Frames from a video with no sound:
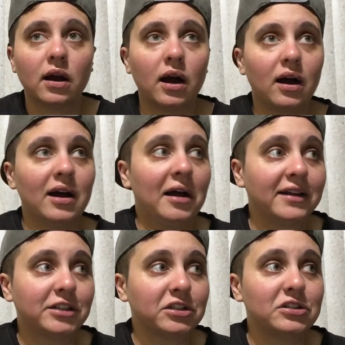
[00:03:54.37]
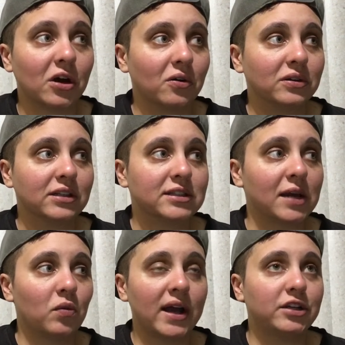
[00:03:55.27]
I just don't. The
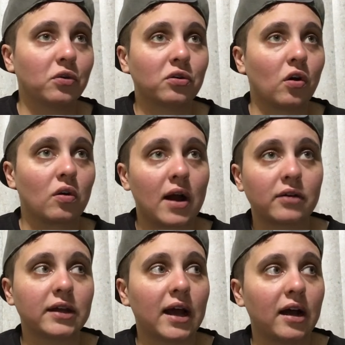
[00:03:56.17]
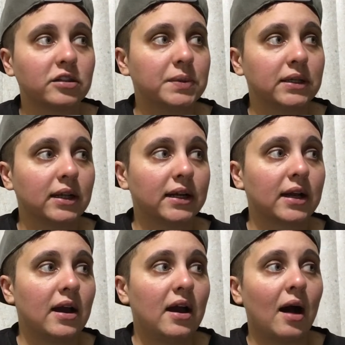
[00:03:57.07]
same way I don't go around the house being like,
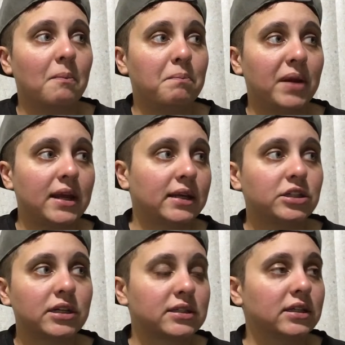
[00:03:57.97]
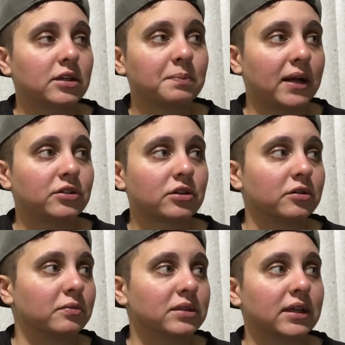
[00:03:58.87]
I'm banging chicks in your bedrooms.